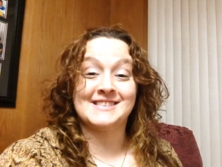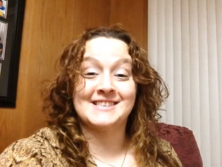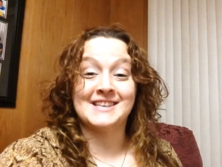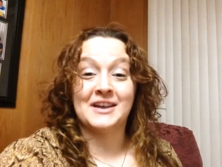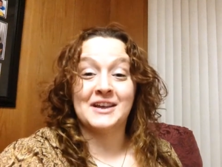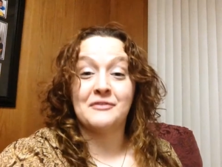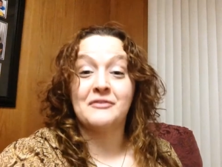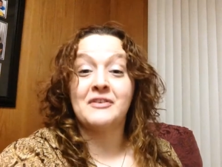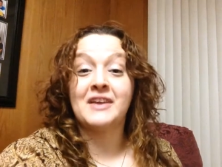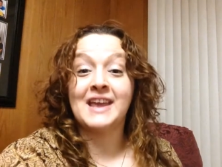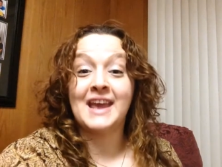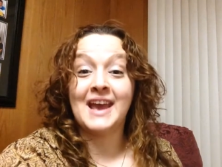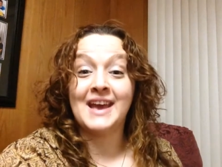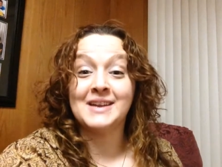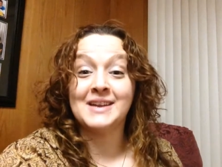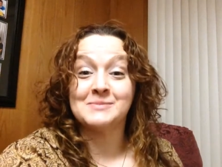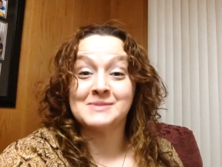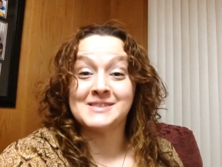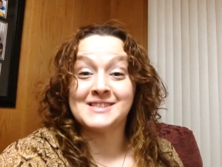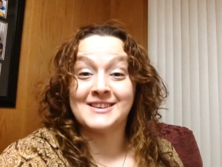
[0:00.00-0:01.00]
and sniff.
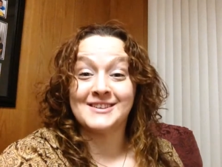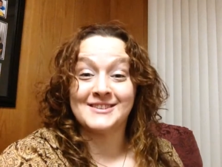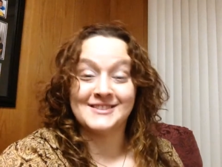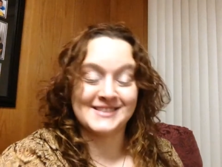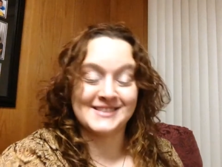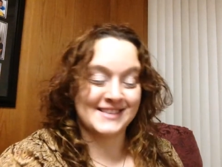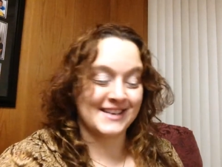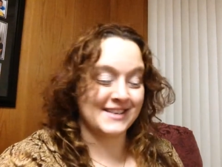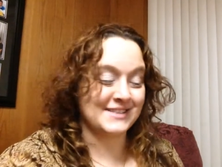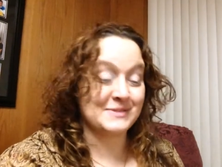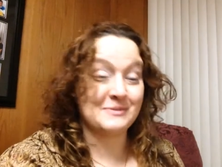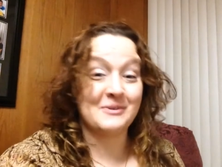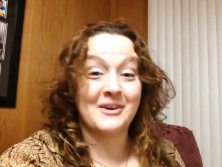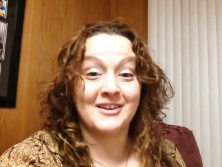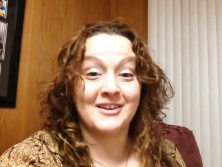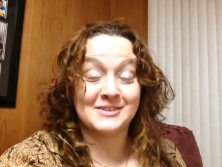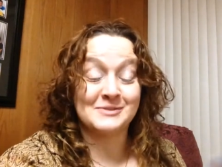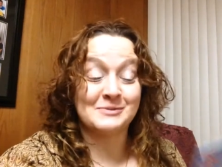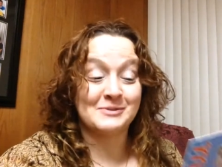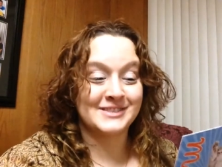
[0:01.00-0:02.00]
Catnip stickers. I
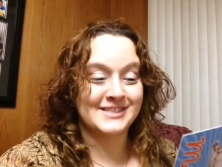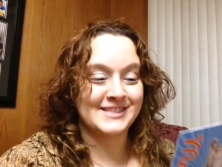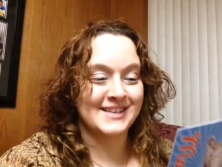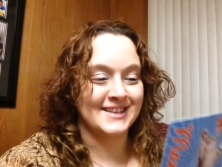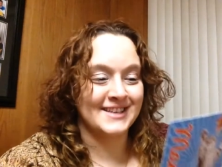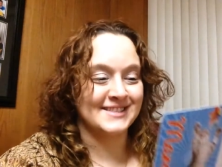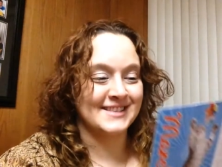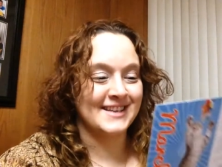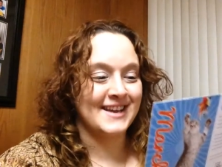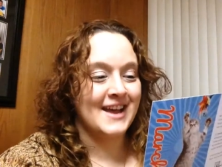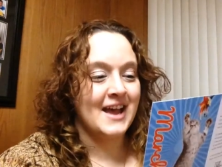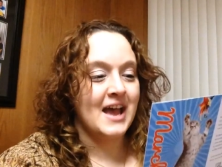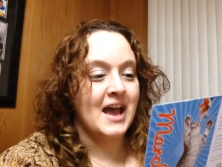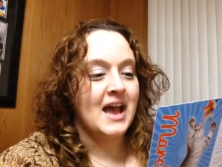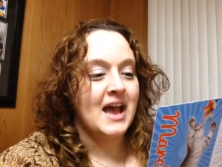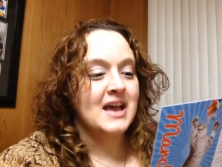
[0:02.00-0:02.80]
swear it's what it says.